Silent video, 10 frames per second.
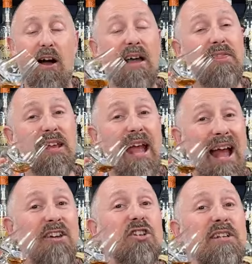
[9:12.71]
I think
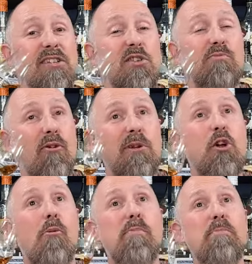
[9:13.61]
actually this has probably
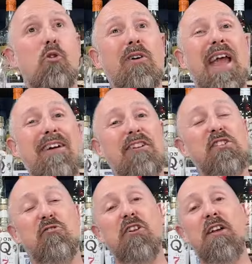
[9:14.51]
got a bit more
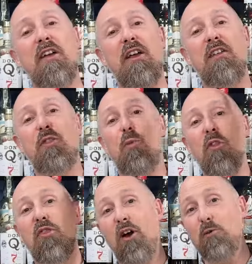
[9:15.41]
character on it than
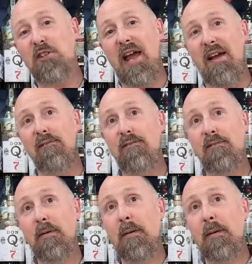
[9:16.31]
what those have.